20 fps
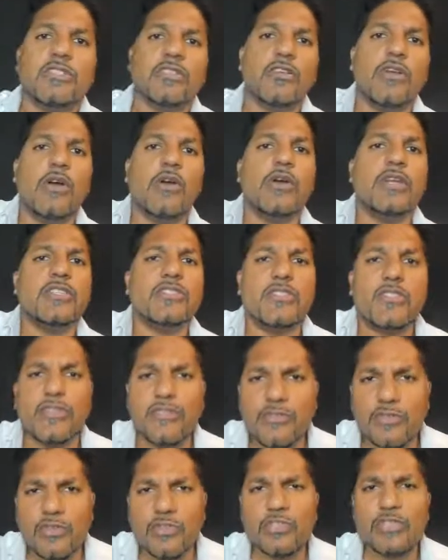to go into
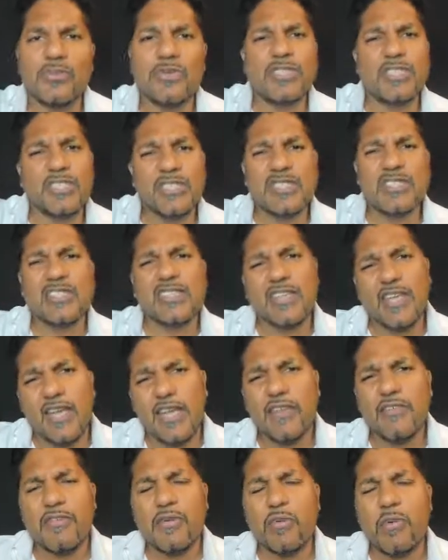the future, which is
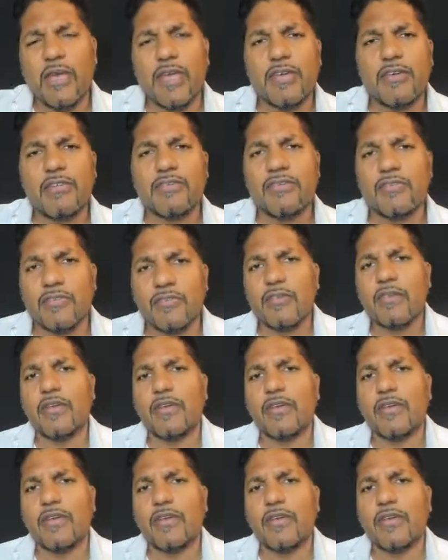kind of a way of